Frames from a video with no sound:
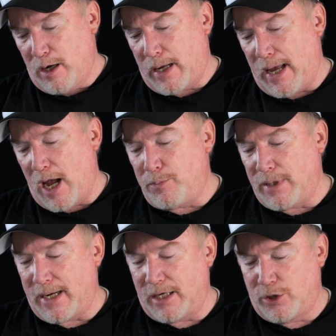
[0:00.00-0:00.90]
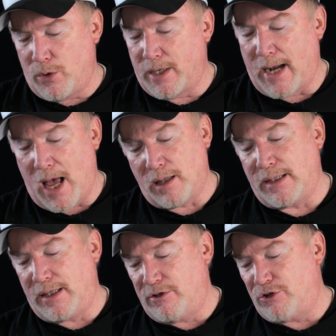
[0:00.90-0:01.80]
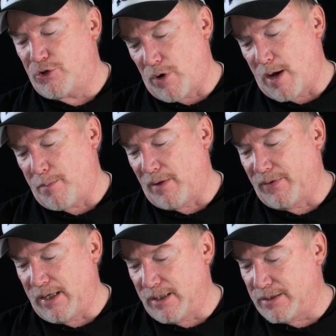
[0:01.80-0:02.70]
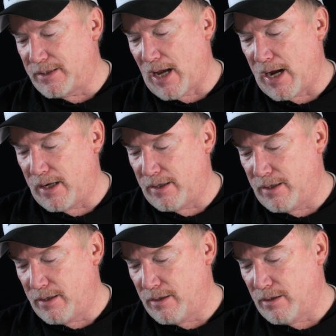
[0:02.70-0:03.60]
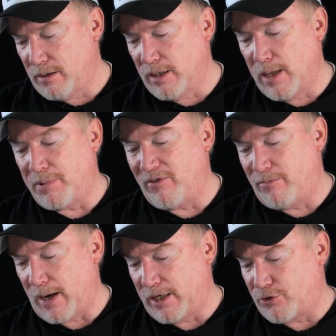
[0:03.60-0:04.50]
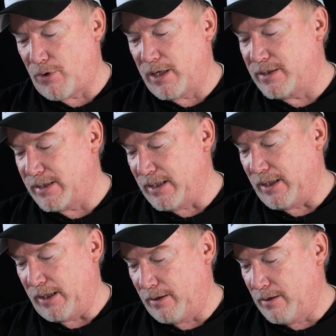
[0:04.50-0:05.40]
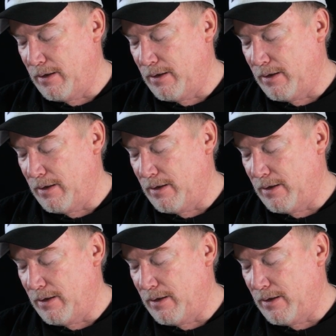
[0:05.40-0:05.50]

Okay, I plan on doing an LED strip on the inside lip of my tray ceiling.